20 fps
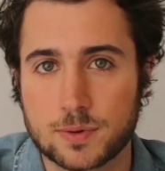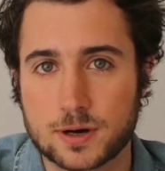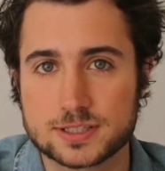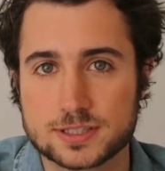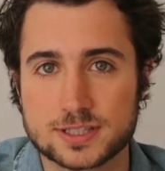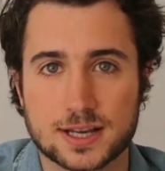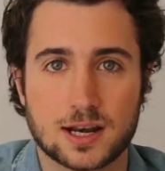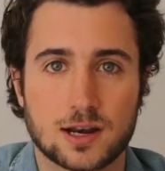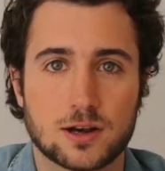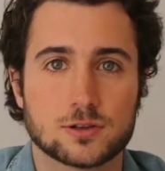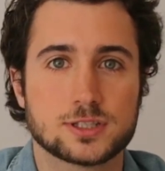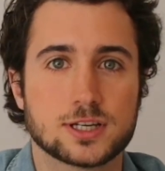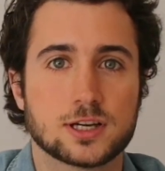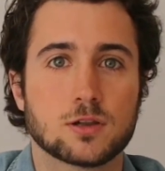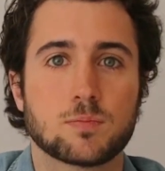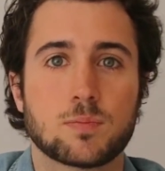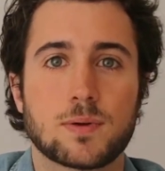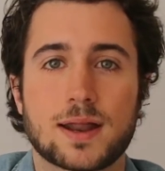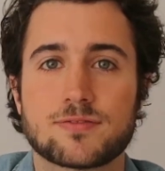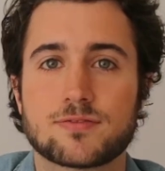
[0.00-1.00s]
our technological
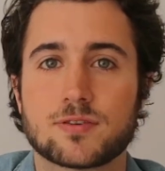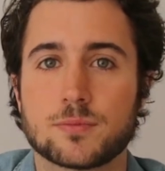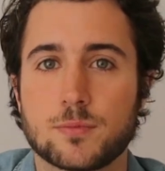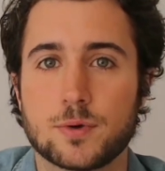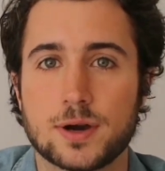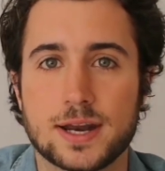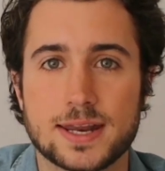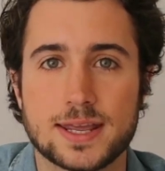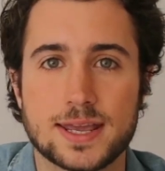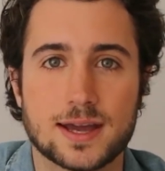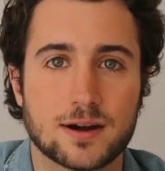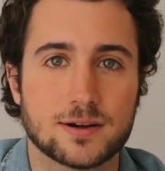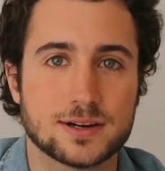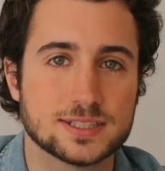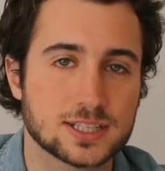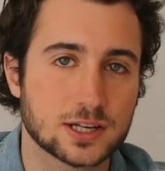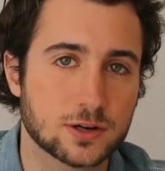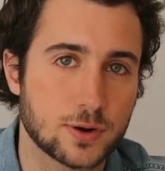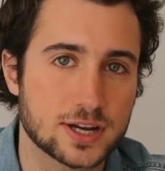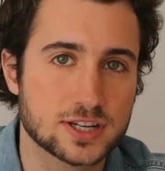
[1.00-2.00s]
platform ready, our
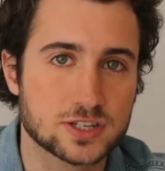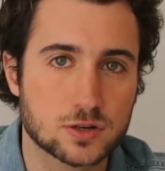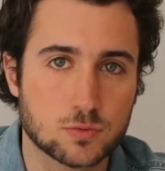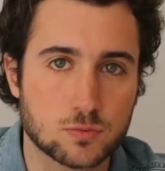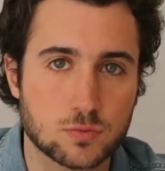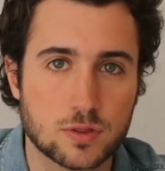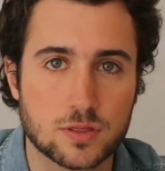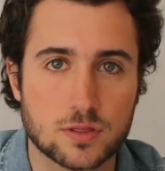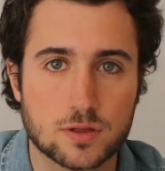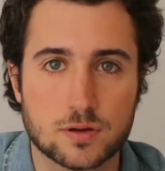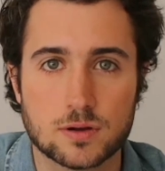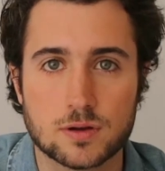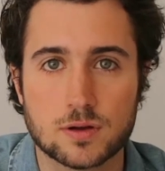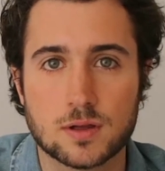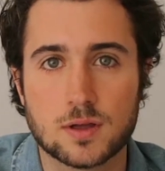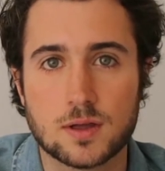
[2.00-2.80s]
integration with the